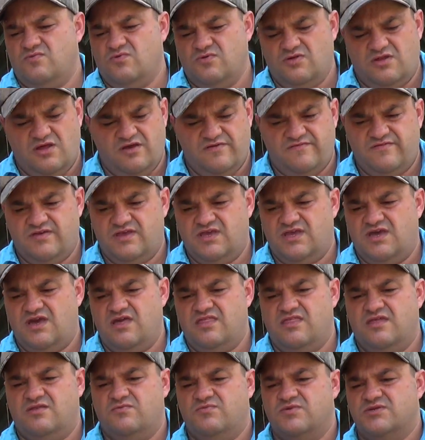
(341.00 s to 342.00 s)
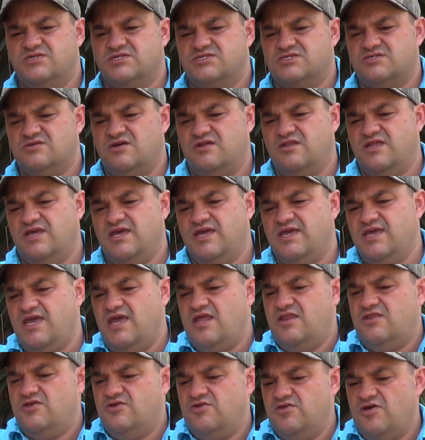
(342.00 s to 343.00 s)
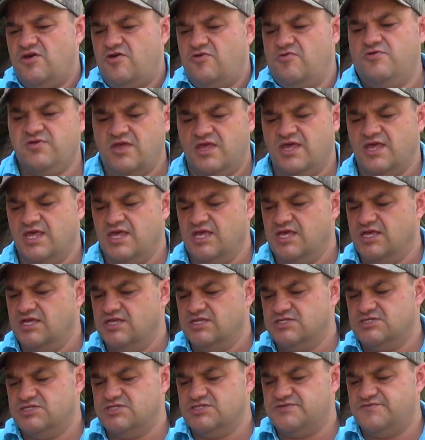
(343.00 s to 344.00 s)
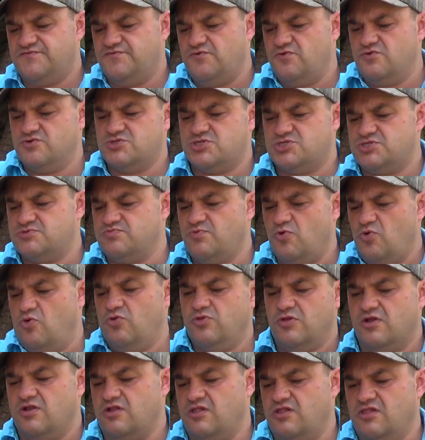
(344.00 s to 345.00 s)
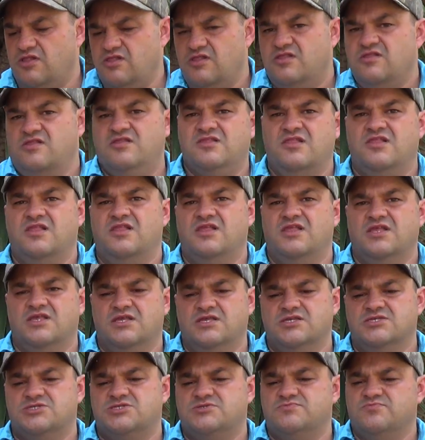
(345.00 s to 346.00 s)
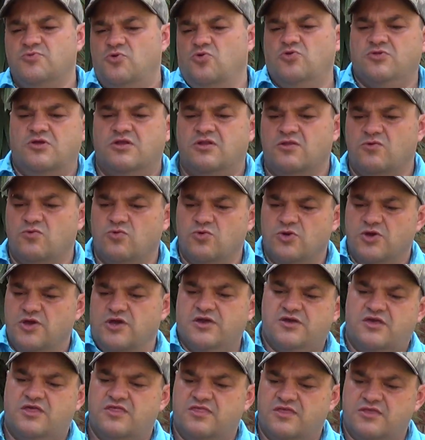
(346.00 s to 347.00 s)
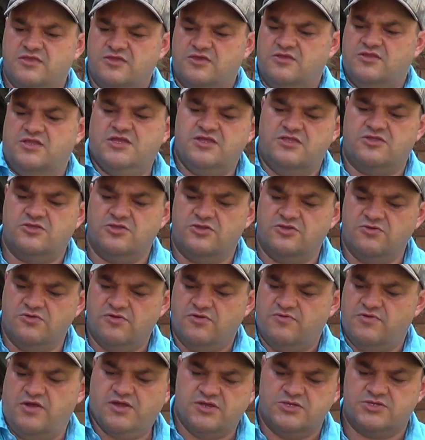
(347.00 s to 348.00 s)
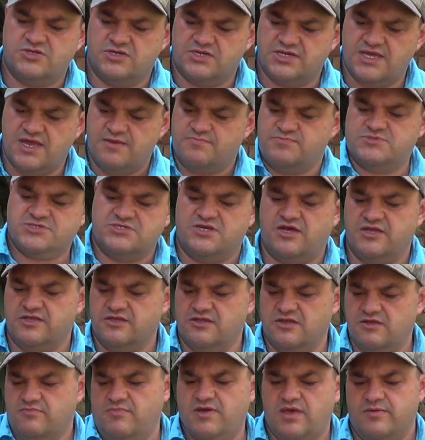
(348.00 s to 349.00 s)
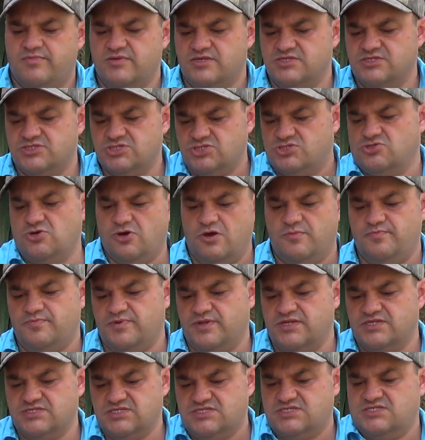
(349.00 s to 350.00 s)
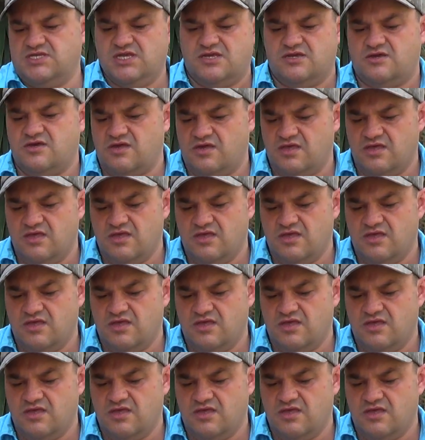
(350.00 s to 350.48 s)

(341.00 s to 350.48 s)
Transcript: over here that we're just gonna, again, just for small little work that you need to do around your campsite. Maybe just sharpen a stick